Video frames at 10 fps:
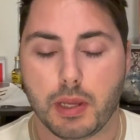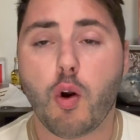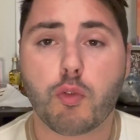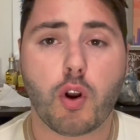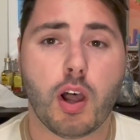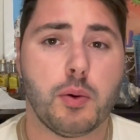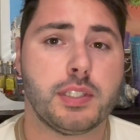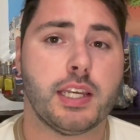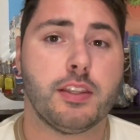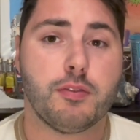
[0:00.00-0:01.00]
Overall, I would
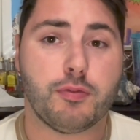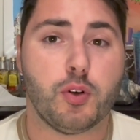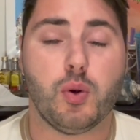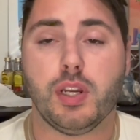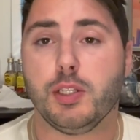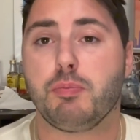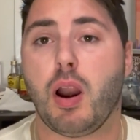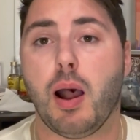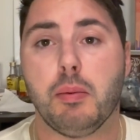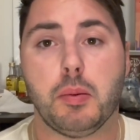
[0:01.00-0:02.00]
say the food is
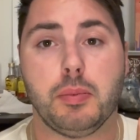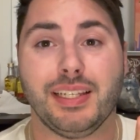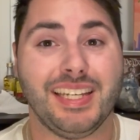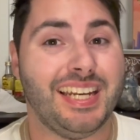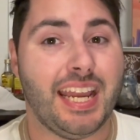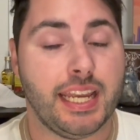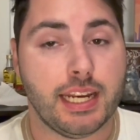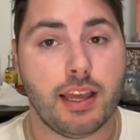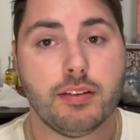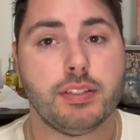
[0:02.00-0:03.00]
probably an 8
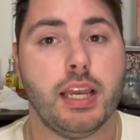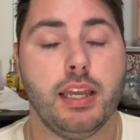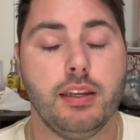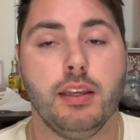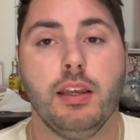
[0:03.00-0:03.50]
out of 10.